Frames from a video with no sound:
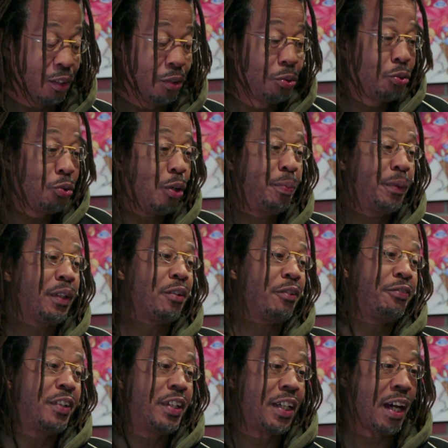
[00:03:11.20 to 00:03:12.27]
Who grew up in the
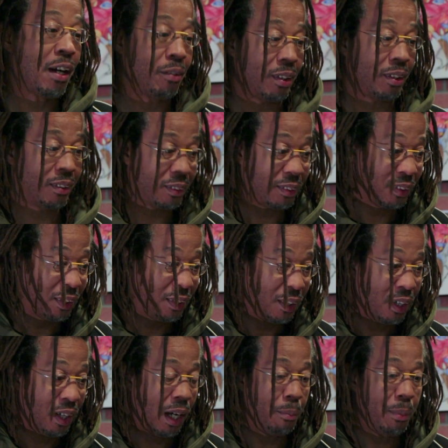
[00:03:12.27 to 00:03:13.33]
graffiti era.
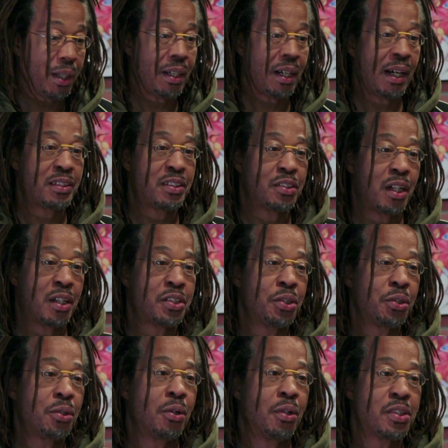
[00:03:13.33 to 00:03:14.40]
I mean, I
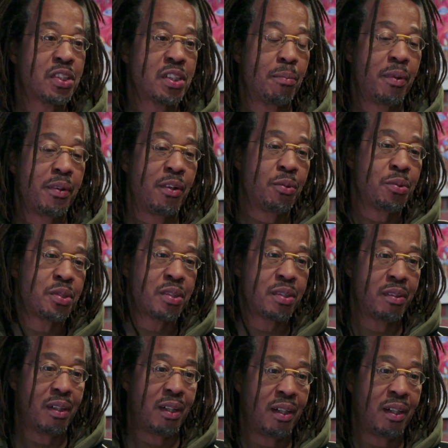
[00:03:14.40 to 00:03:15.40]
took on some of those